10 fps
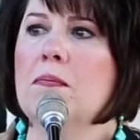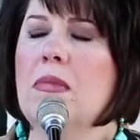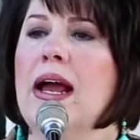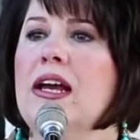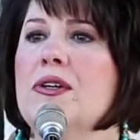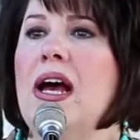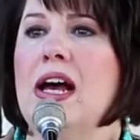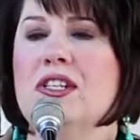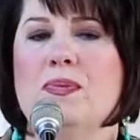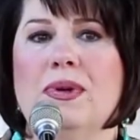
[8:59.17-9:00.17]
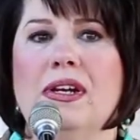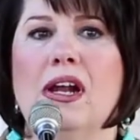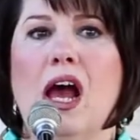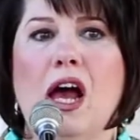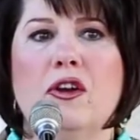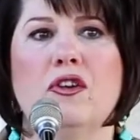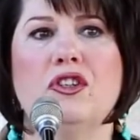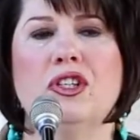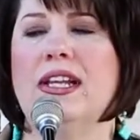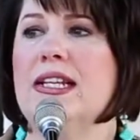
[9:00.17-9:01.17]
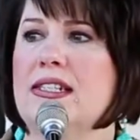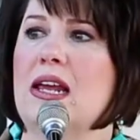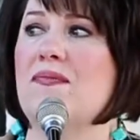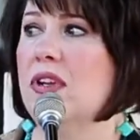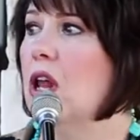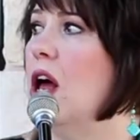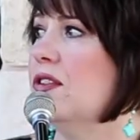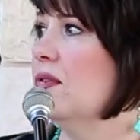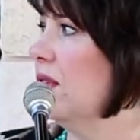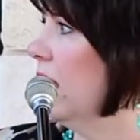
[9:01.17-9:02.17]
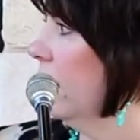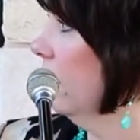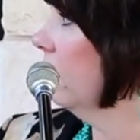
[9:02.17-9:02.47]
My husband understood that same philosophy,